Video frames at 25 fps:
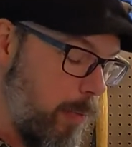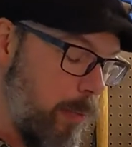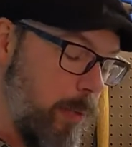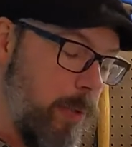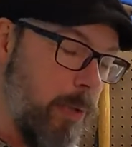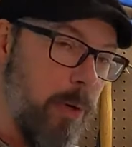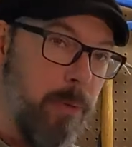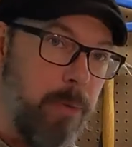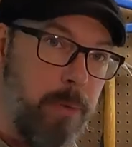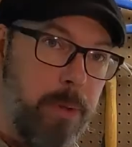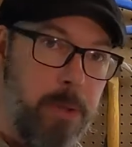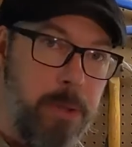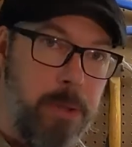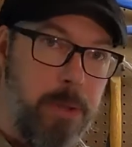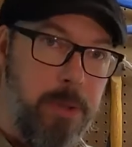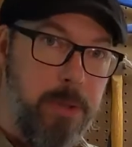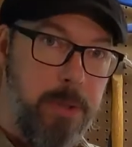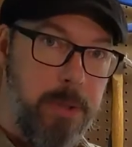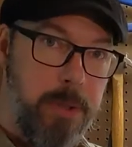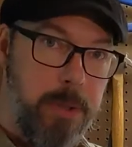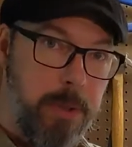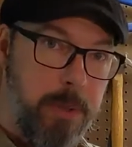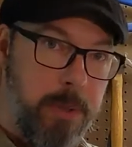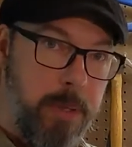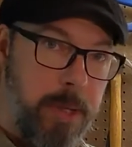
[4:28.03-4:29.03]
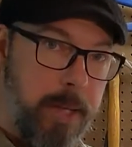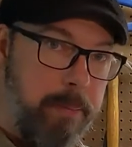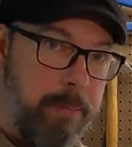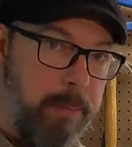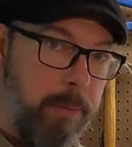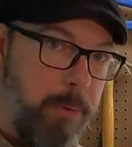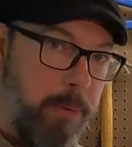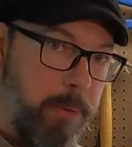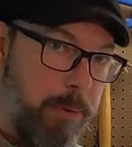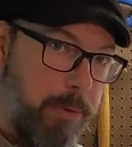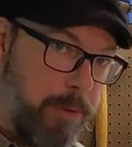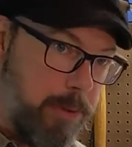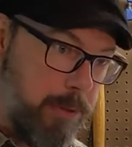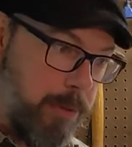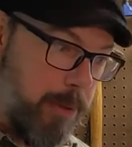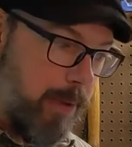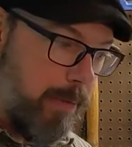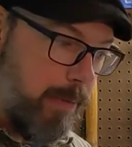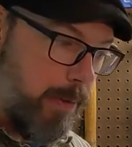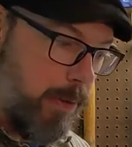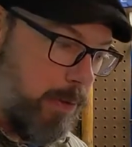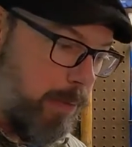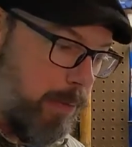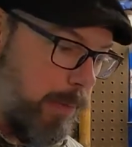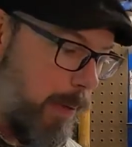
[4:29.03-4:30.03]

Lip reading: we don't reuse the old head bolts. I have a new